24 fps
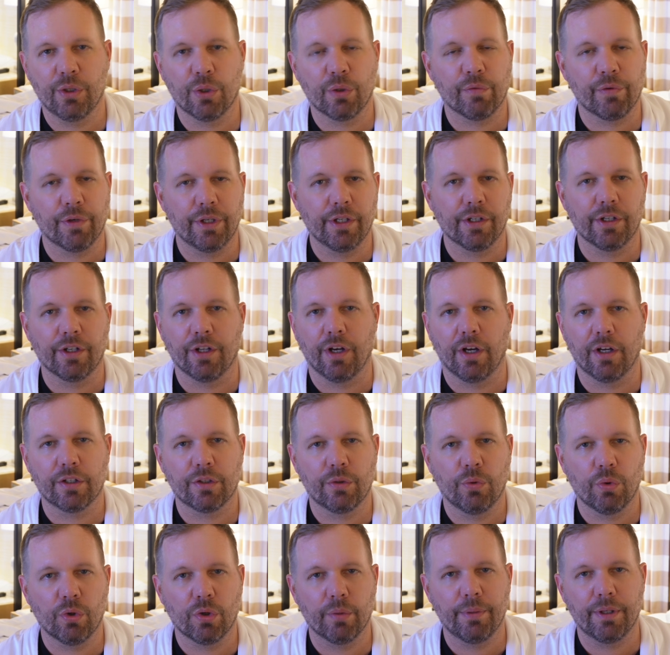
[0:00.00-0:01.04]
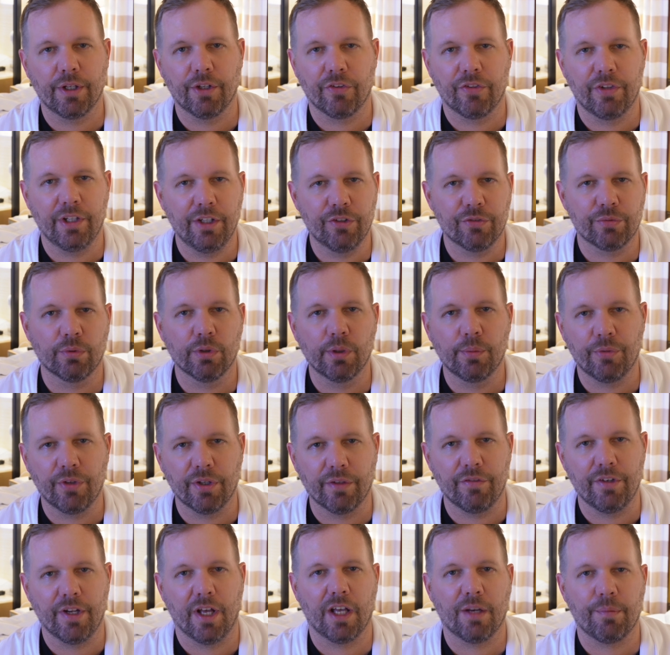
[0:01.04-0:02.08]
over here at Encore, because these rooms
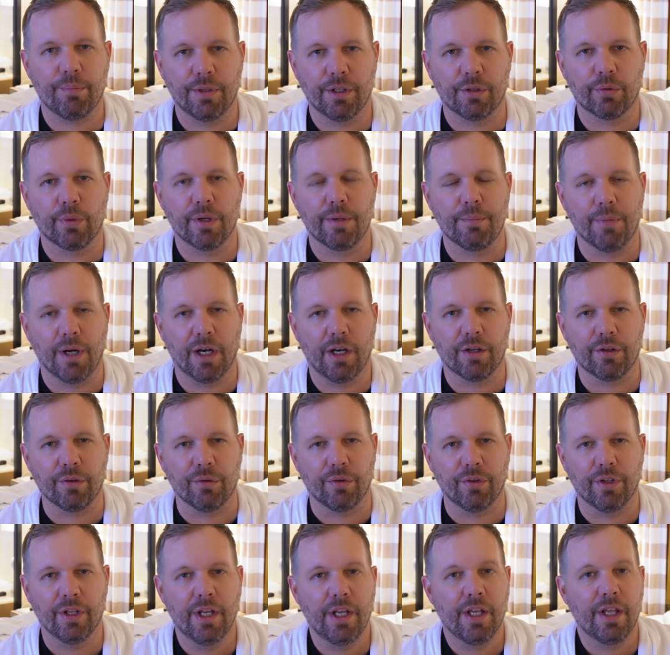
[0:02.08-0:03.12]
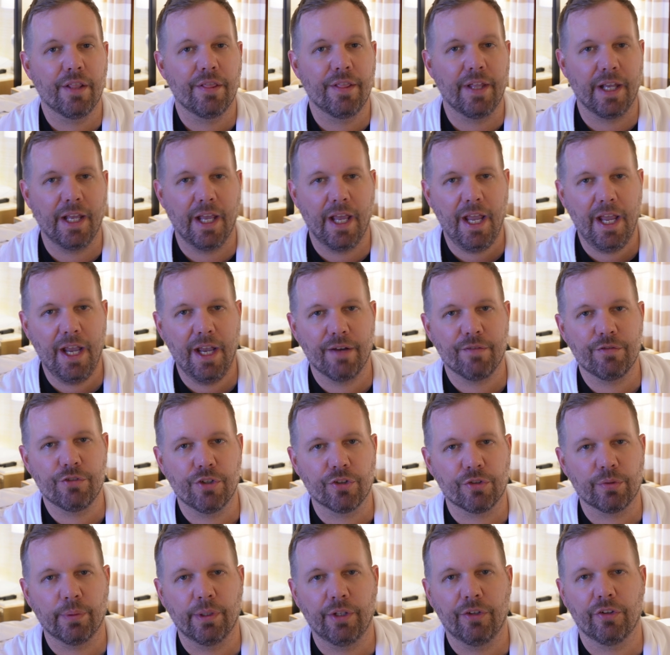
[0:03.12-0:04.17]
have not been remodeled. They have
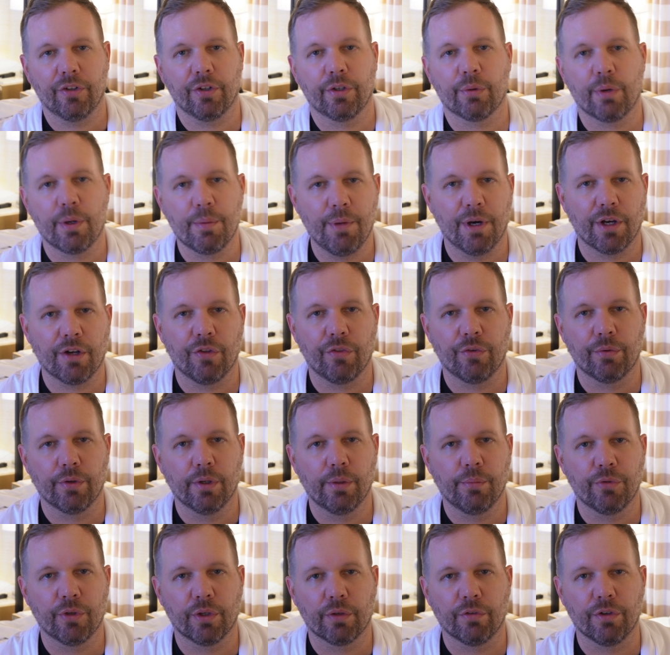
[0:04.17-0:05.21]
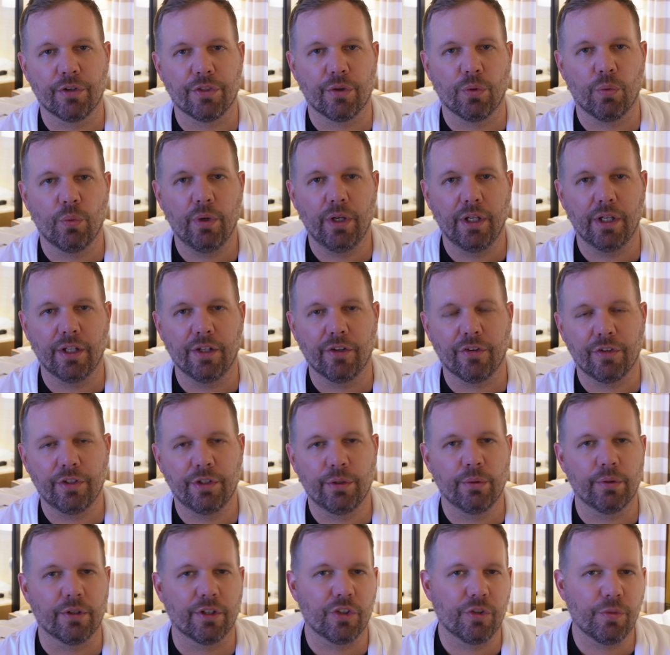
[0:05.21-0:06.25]
just recently remodeled the rooms over at the Wynn, so
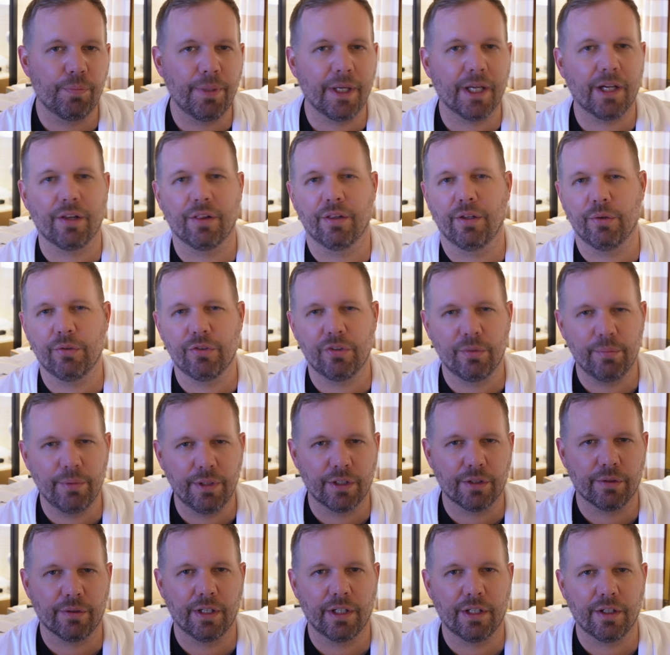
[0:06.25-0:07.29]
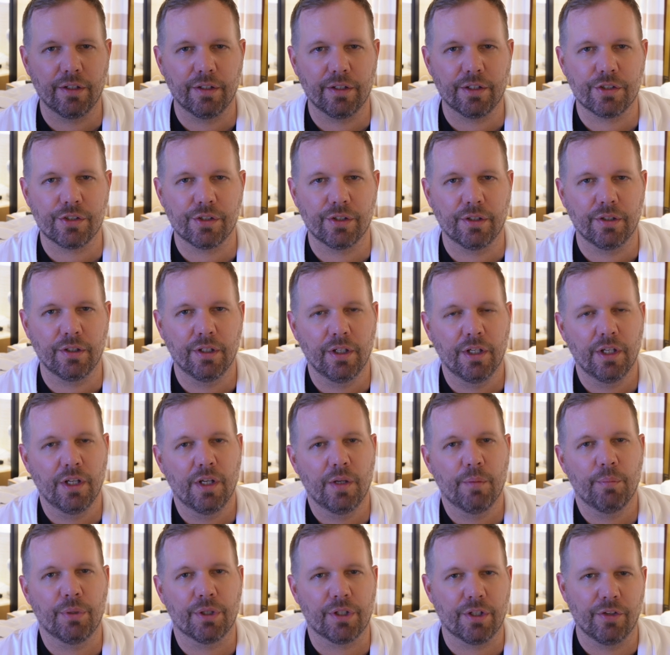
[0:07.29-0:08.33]
you would expect those to be in great condition.
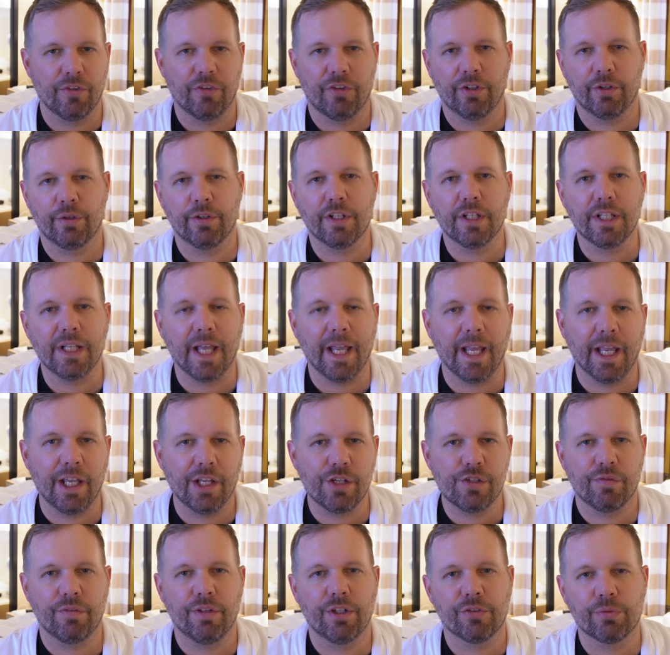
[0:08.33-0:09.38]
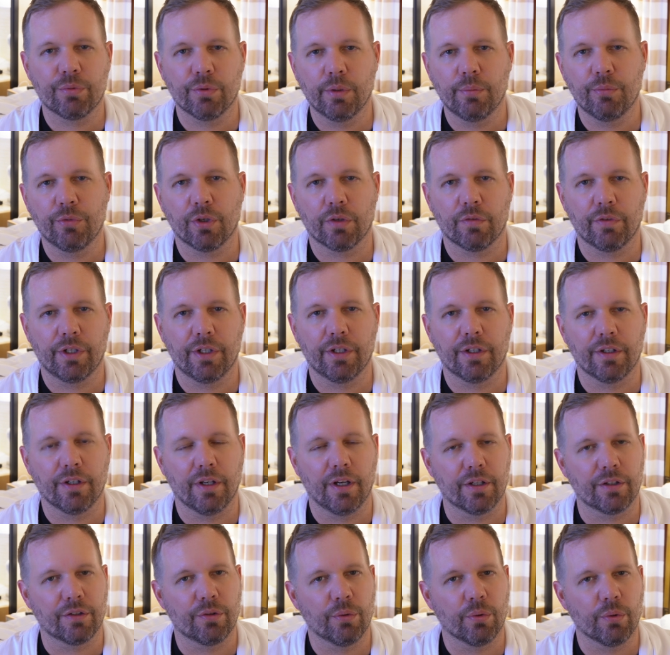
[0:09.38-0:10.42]
But considering the age of these rooms over here at
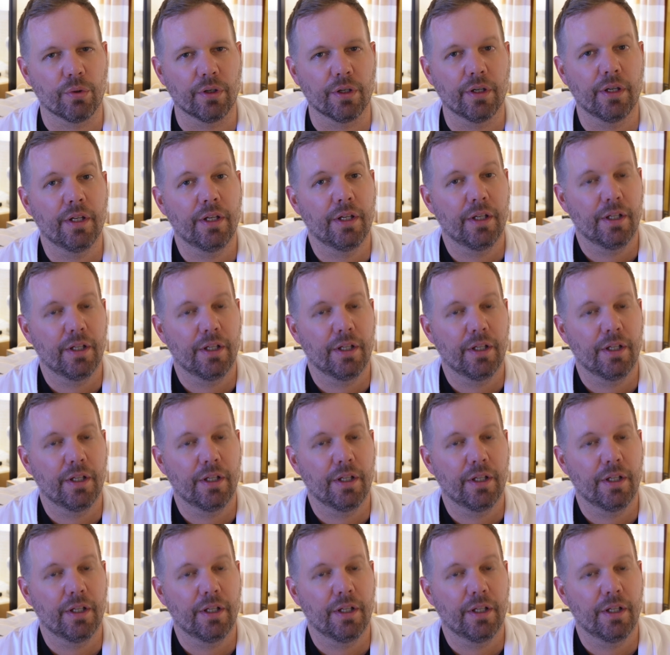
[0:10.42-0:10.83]
Encore,